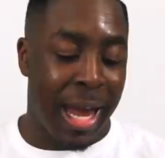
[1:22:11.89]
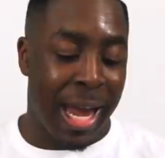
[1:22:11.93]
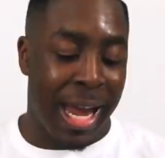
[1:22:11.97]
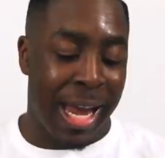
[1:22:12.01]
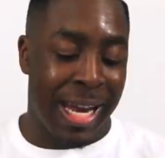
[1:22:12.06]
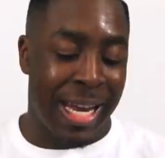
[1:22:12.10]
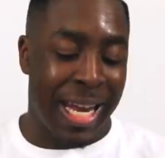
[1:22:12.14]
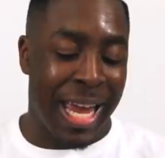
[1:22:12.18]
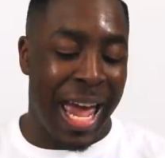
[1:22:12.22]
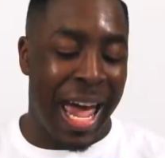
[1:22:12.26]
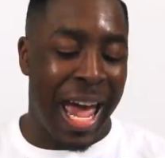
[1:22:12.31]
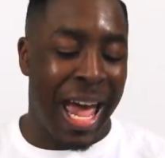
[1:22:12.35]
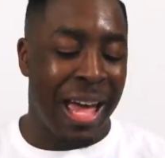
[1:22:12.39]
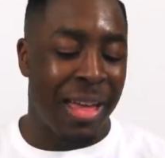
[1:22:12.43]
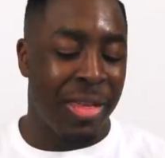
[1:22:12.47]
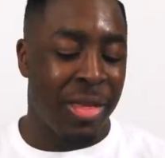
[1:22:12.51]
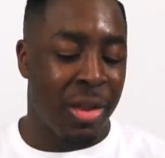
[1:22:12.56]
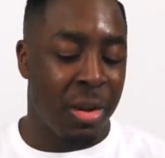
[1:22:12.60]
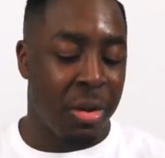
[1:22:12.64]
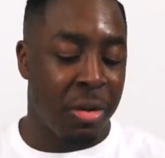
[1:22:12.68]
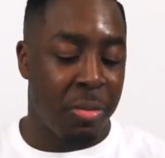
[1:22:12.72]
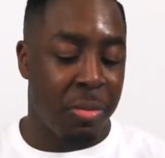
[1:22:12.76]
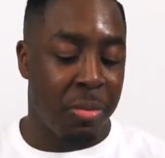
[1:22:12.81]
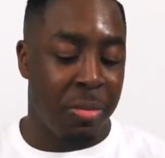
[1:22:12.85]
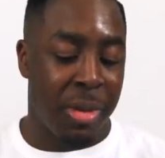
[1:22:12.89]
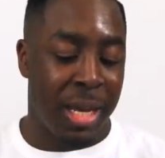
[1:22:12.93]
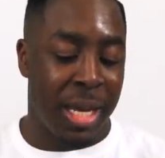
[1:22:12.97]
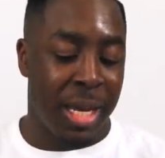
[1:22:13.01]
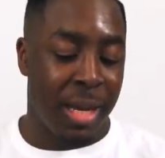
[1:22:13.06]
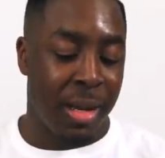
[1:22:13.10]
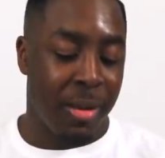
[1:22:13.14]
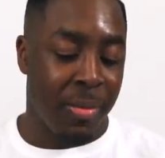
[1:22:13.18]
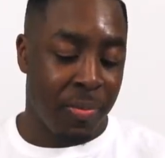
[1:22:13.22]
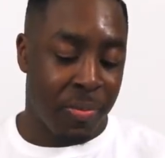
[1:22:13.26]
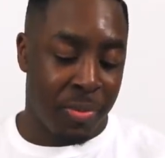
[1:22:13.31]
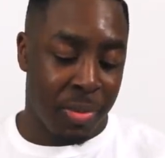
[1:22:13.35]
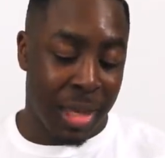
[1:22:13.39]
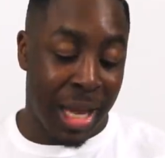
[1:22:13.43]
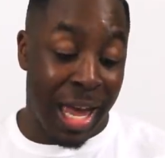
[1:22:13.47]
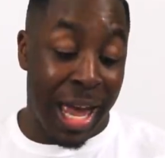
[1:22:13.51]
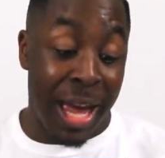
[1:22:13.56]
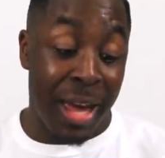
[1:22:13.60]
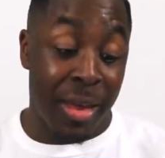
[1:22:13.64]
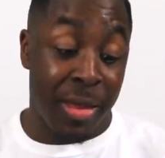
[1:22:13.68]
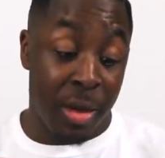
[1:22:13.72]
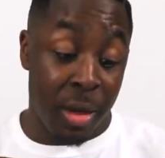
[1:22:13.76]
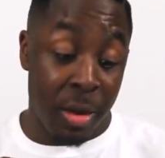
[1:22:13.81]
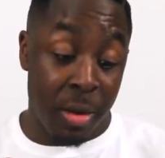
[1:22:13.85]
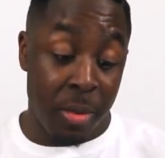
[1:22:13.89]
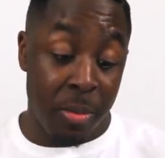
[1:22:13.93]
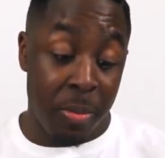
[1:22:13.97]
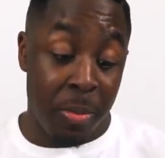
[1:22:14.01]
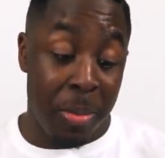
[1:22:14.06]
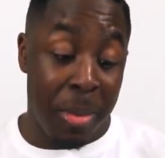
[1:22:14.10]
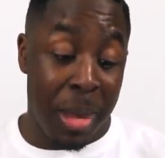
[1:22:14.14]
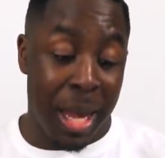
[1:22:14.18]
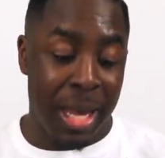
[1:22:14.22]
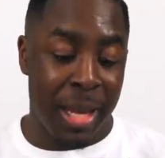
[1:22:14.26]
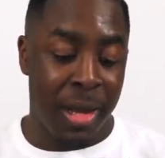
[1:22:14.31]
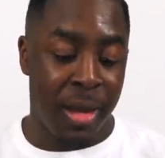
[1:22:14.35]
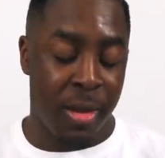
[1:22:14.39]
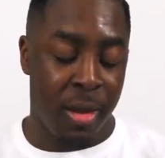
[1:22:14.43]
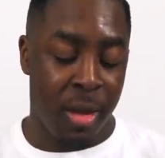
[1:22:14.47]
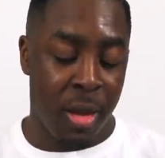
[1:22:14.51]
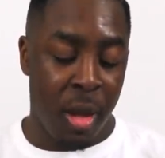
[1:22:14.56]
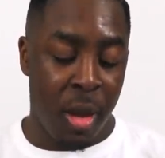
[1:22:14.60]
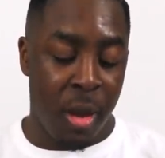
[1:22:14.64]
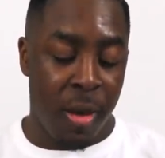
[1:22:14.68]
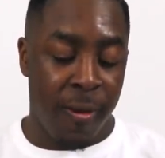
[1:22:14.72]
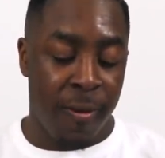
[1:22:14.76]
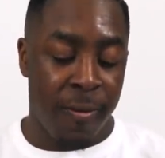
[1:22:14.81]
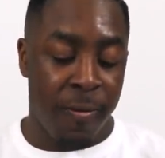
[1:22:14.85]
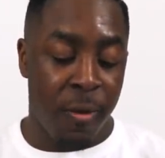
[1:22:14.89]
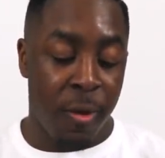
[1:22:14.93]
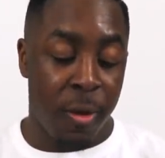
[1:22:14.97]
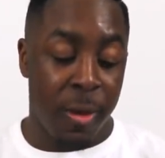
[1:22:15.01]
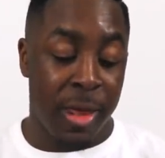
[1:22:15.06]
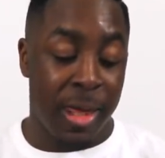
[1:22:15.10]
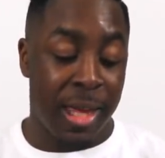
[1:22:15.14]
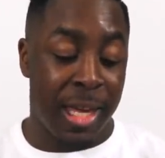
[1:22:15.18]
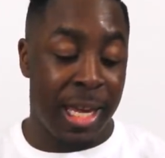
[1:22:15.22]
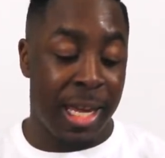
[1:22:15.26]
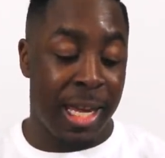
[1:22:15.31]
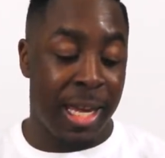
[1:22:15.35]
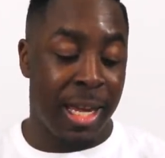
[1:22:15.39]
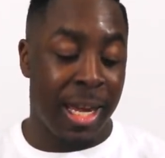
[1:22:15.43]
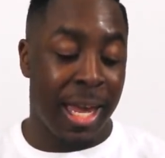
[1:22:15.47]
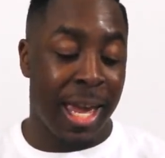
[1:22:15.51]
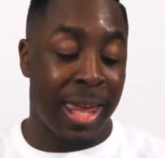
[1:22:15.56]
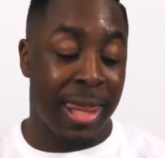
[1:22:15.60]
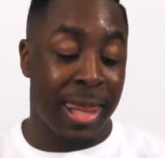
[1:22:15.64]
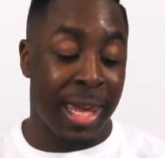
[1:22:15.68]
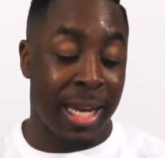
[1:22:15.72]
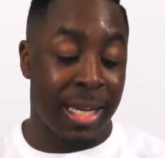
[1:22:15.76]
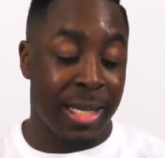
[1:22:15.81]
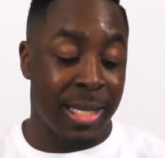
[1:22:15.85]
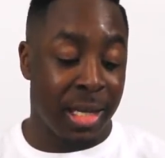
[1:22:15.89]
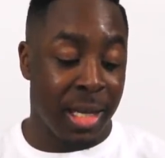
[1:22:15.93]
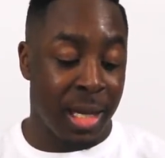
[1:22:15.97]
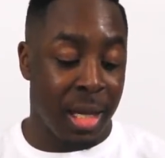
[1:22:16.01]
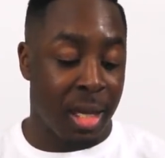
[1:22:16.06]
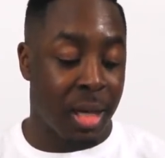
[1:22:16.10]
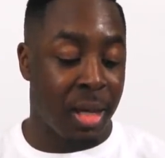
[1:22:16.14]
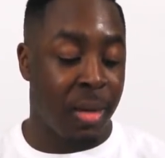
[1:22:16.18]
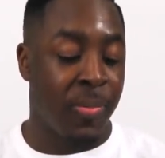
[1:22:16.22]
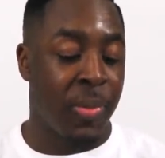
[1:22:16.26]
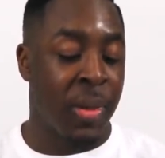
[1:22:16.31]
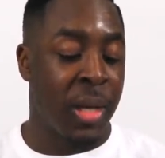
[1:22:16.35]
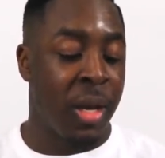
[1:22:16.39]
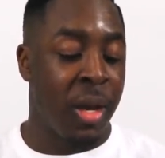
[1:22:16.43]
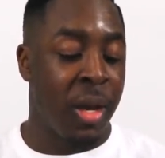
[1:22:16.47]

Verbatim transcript: and after me, after make for thee and thy son